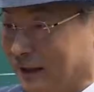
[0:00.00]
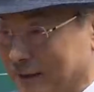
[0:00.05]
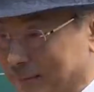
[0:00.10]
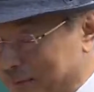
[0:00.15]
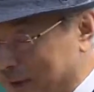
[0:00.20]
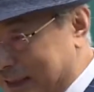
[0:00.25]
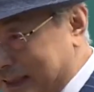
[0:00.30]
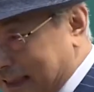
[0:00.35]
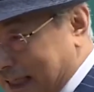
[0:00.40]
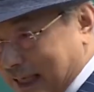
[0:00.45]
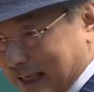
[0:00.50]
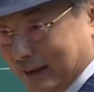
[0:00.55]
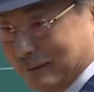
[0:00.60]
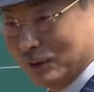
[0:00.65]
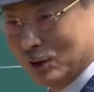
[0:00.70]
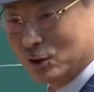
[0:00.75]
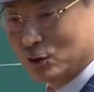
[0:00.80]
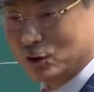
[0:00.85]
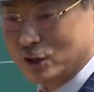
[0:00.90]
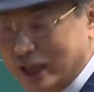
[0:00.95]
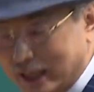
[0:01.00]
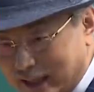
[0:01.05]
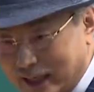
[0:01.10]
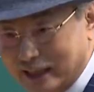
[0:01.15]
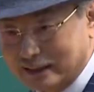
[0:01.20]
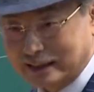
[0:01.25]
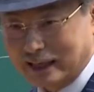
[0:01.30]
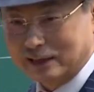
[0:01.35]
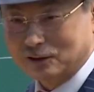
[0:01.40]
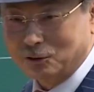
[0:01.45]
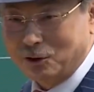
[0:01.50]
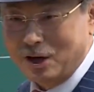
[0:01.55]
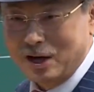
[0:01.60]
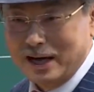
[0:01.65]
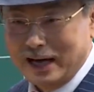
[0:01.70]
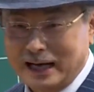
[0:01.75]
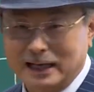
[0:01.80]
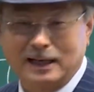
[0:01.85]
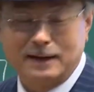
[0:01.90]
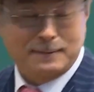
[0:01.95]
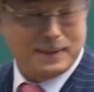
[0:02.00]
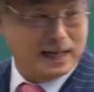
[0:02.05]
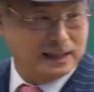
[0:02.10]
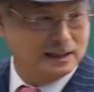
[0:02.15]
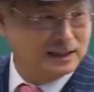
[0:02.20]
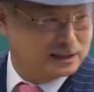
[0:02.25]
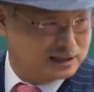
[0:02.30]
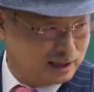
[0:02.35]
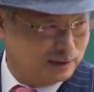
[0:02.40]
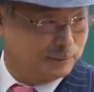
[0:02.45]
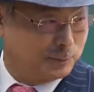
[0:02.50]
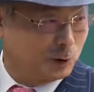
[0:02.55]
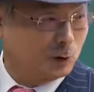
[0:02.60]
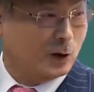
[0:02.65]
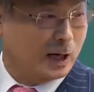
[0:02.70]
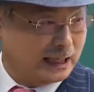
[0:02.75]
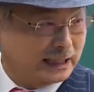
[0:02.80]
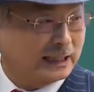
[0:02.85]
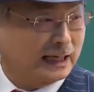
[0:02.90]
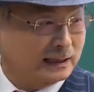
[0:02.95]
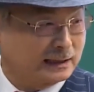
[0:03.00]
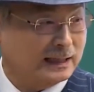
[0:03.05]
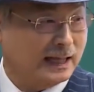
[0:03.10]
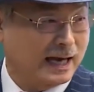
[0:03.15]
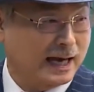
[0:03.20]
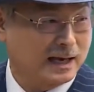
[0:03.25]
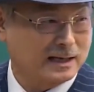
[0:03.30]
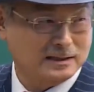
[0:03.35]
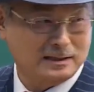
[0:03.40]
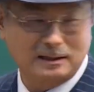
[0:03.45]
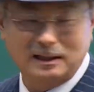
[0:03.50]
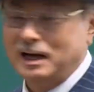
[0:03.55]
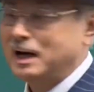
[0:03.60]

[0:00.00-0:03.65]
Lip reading: Don't you think we need at least one company that is for untalented people?